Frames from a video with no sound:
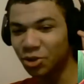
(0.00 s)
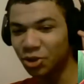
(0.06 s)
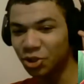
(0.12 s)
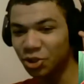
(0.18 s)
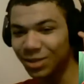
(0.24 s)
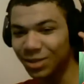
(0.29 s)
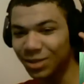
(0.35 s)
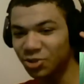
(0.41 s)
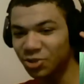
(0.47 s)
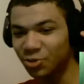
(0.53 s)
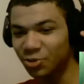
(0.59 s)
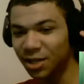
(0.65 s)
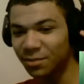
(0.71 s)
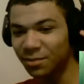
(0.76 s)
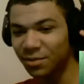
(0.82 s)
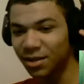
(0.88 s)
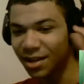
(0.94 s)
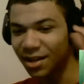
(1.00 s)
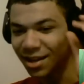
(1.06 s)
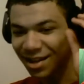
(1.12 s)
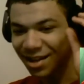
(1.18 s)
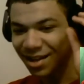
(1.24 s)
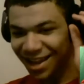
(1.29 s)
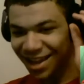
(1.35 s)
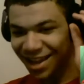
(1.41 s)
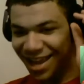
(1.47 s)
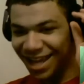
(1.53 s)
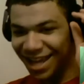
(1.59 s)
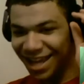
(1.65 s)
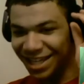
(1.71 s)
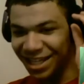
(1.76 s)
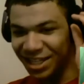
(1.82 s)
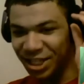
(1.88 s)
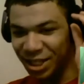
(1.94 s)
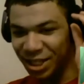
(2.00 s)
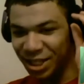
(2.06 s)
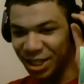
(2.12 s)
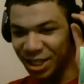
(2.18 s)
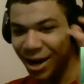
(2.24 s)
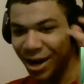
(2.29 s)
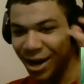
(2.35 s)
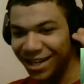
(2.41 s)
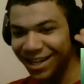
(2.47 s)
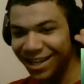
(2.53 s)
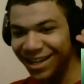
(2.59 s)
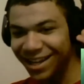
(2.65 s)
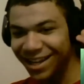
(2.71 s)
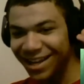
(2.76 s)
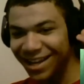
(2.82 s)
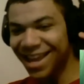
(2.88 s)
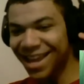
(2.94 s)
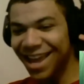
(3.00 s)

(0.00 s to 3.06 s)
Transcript: on the Twitch stream, and you just break,